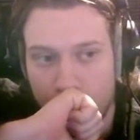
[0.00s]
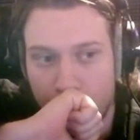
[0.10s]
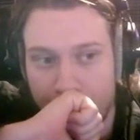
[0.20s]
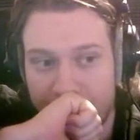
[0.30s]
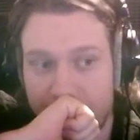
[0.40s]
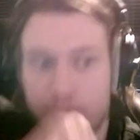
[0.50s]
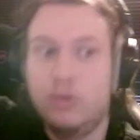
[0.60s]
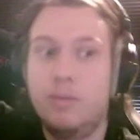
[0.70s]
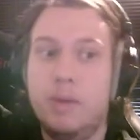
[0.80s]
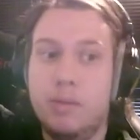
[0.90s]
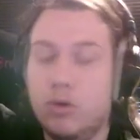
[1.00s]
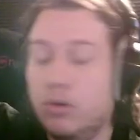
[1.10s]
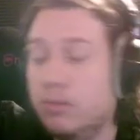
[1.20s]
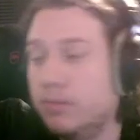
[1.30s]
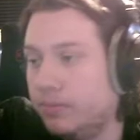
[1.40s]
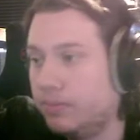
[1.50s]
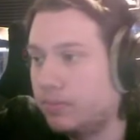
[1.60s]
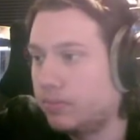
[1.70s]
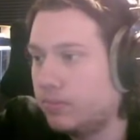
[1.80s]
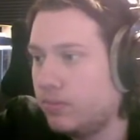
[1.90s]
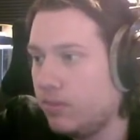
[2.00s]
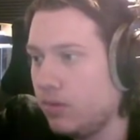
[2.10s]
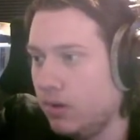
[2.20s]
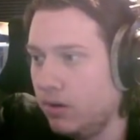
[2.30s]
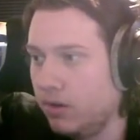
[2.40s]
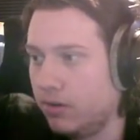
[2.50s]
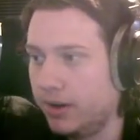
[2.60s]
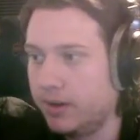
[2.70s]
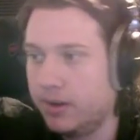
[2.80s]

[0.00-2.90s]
we need to do a bit more, right?